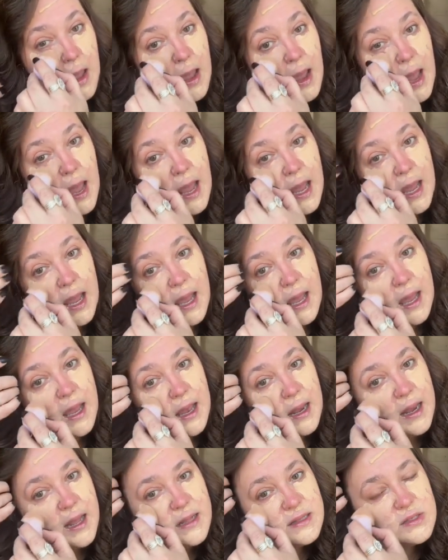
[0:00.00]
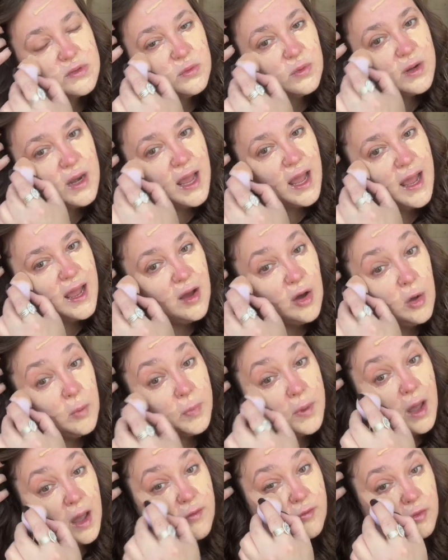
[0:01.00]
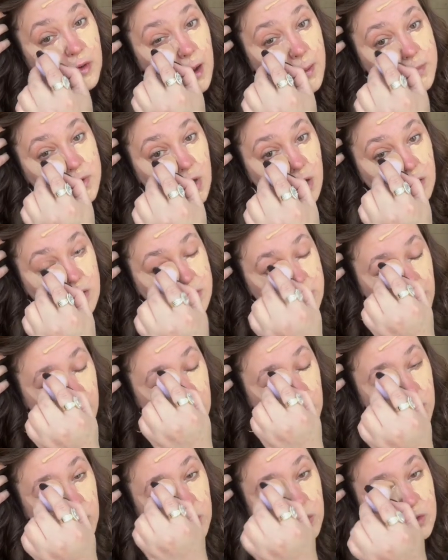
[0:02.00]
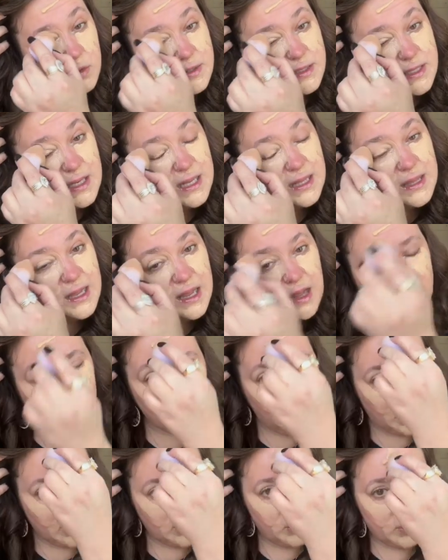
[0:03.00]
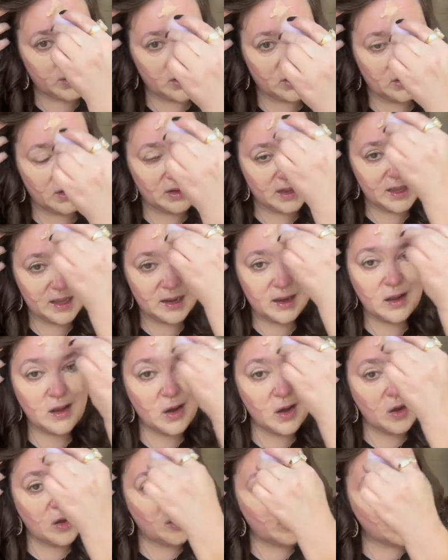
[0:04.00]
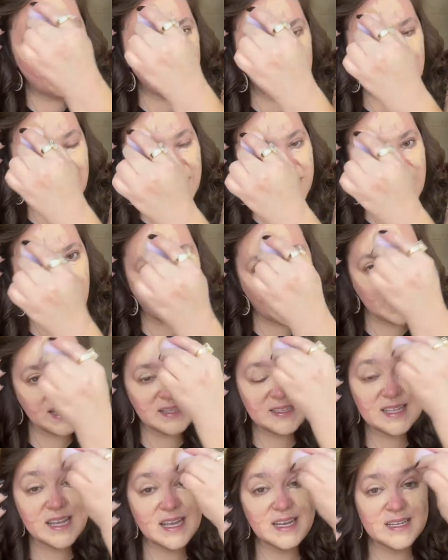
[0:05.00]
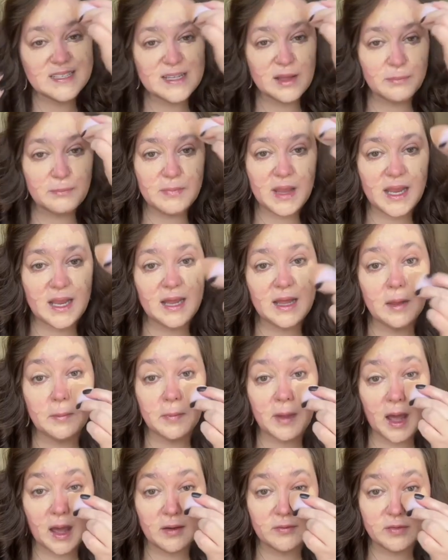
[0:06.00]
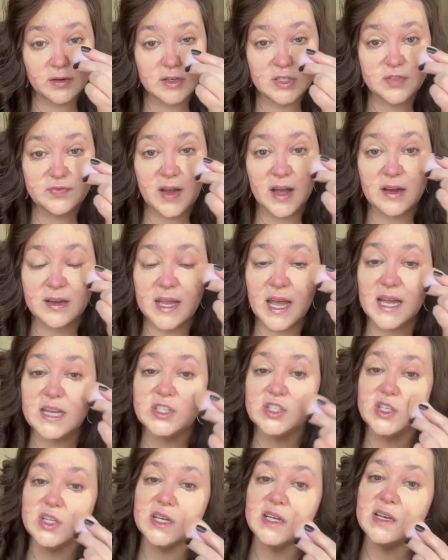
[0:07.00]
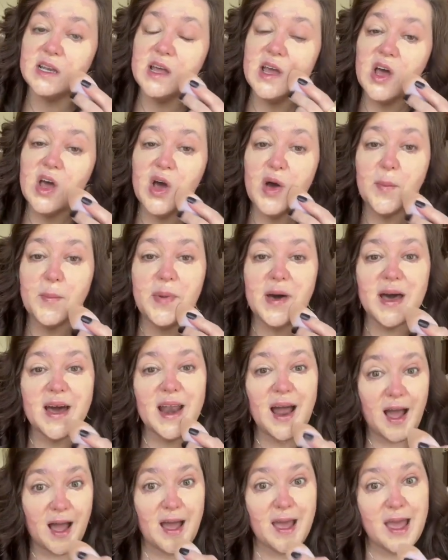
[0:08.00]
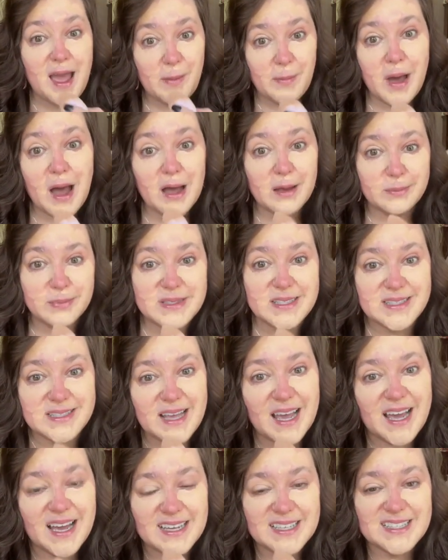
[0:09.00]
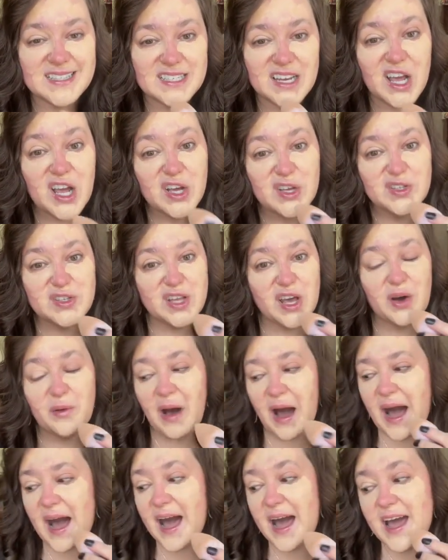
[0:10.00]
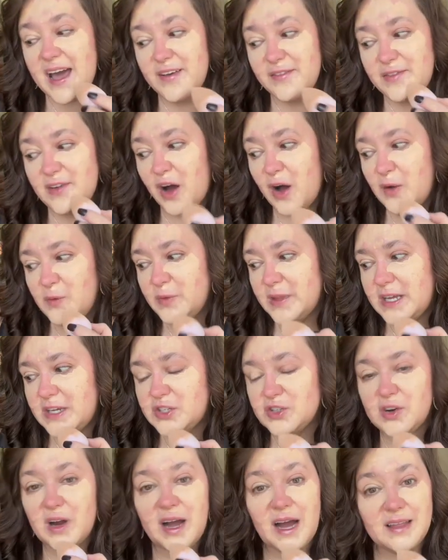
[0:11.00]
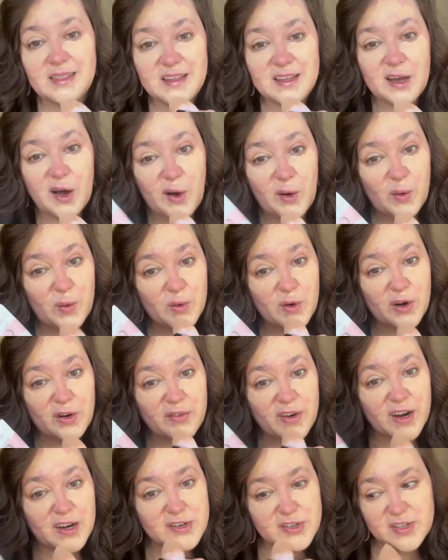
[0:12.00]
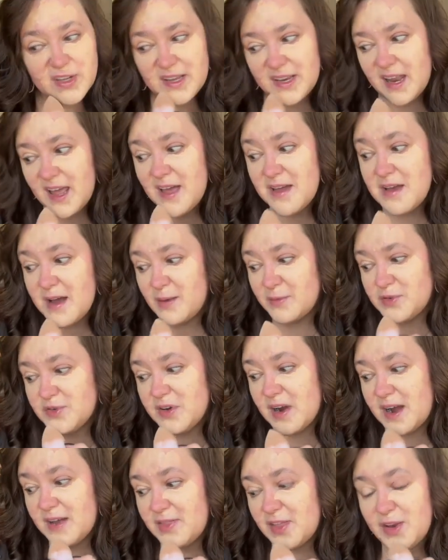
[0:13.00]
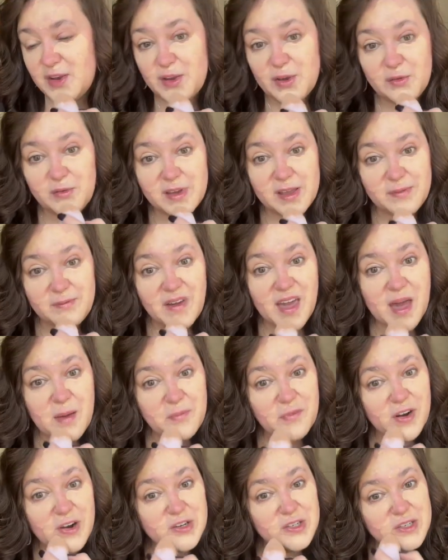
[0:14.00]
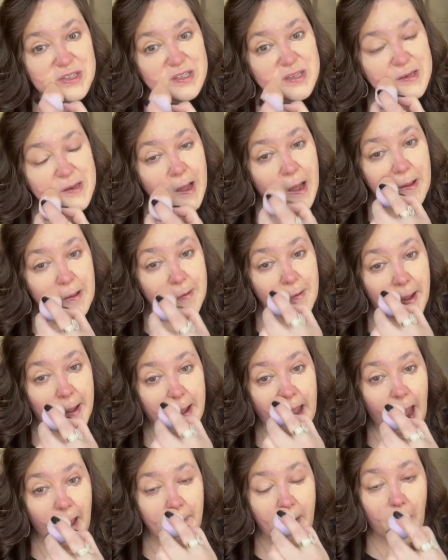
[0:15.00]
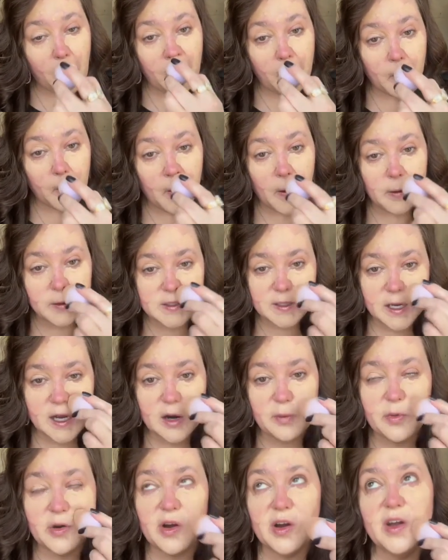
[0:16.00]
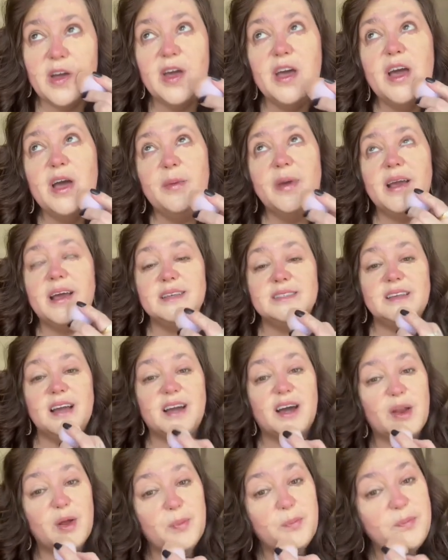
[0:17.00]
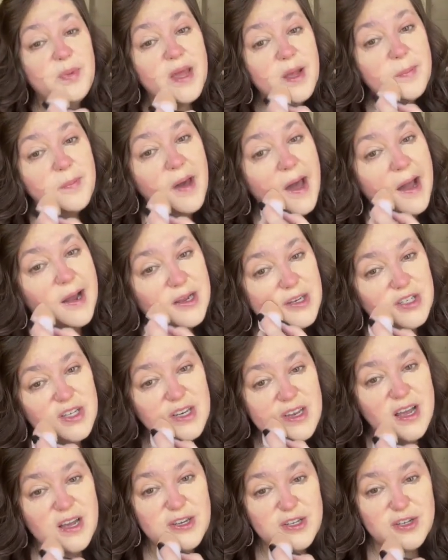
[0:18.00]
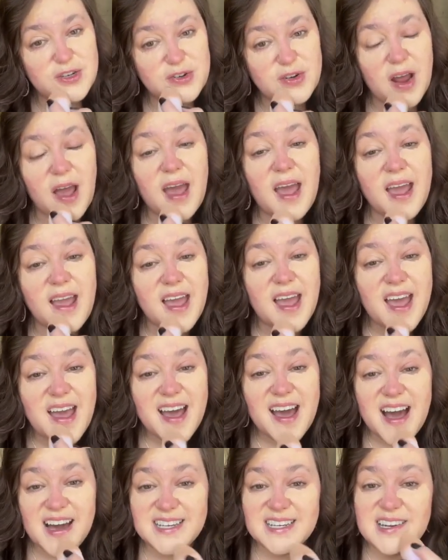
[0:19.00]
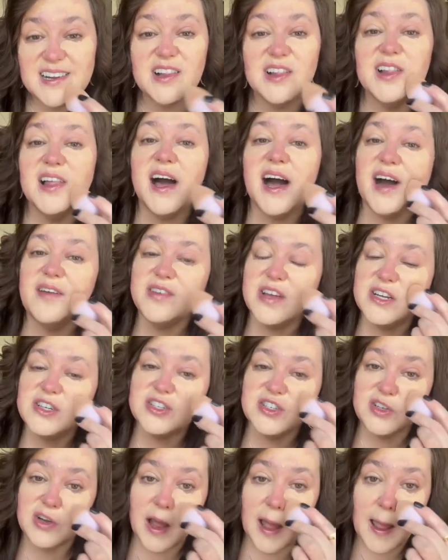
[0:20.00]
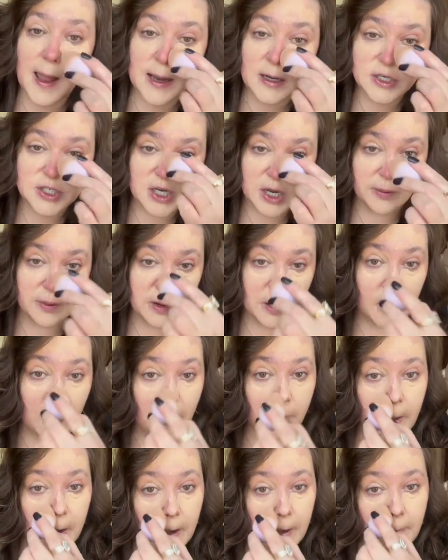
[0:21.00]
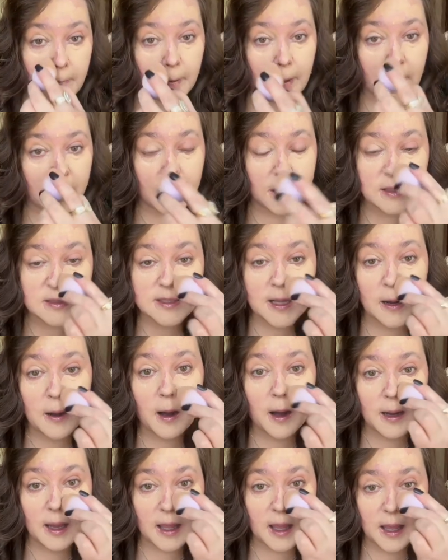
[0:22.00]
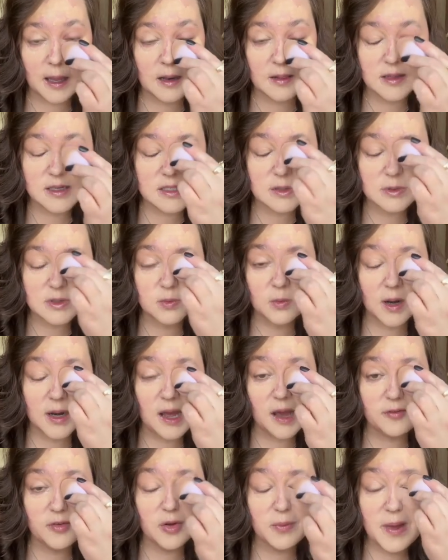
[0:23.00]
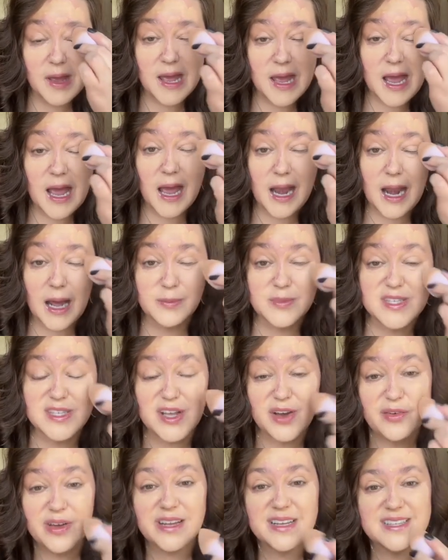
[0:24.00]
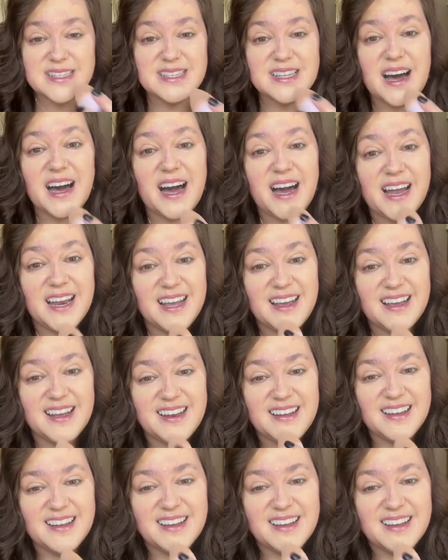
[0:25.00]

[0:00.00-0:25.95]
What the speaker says: And it's going to help cover up dark circles and anything I've got going on my face. It is a medium coverage foundation, but I am obsessed. So I have only tried the older version. I'm trying the new revamped version today that they came out with in October because I got a big package in yesterday. I did a live yesterday showing all the new products I got in, and this was one of them. And I'm so excited.